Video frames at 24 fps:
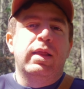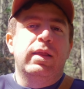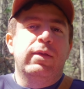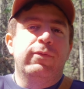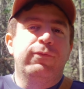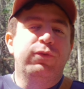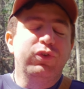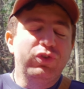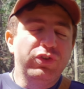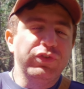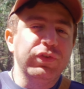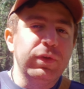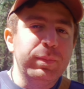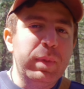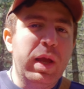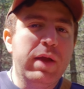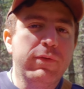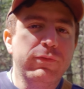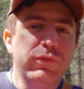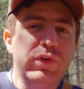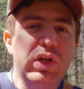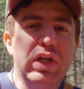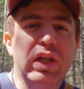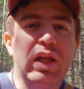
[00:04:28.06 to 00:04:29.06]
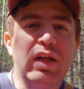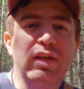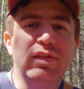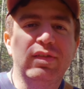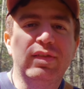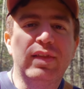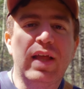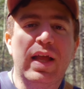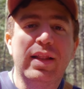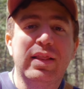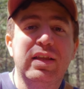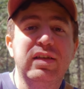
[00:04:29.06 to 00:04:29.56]
Fujifilm have
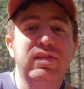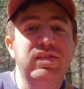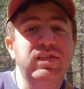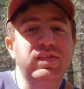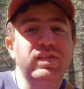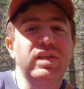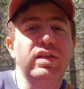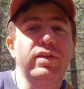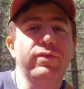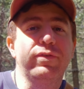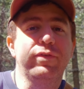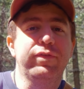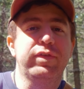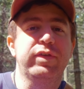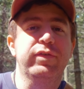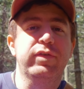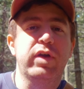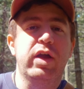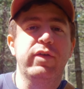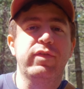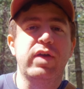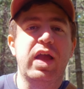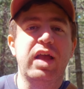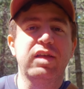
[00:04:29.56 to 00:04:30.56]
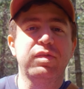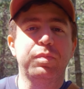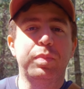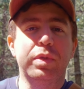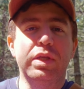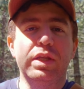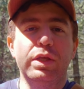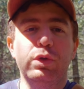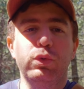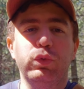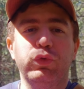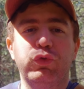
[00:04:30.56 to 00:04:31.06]
realized that the 16-55 has
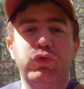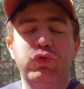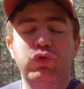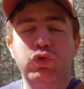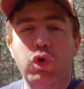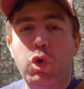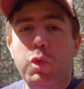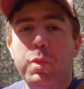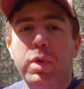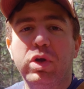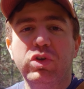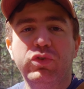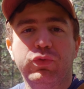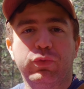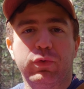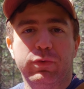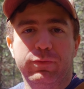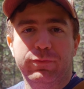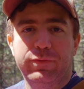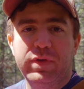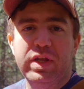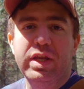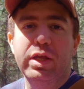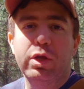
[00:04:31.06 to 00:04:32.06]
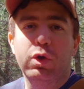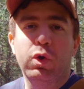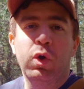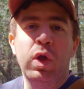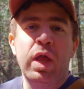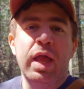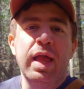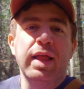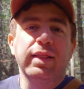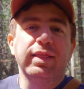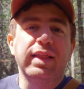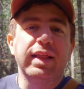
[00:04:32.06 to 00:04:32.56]
been used so much for video
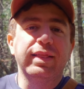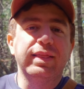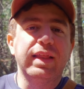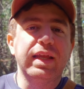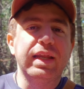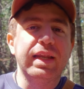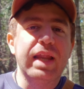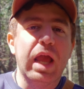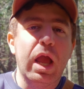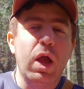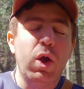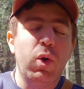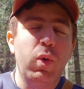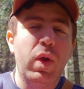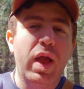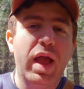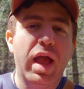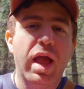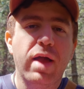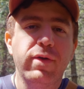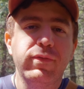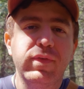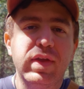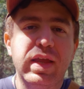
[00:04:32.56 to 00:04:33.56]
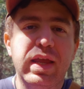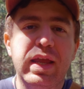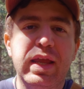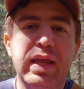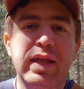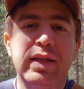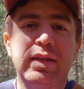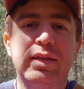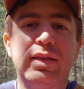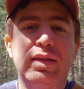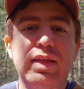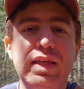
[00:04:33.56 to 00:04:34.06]
that they now have
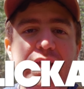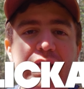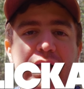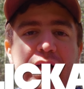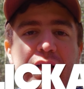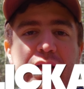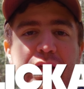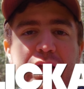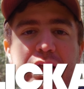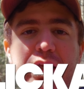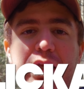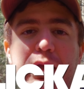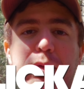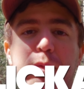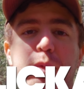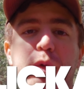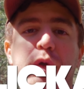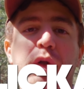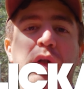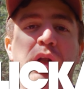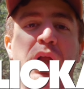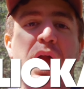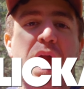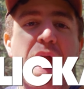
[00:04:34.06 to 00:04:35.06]
a declickable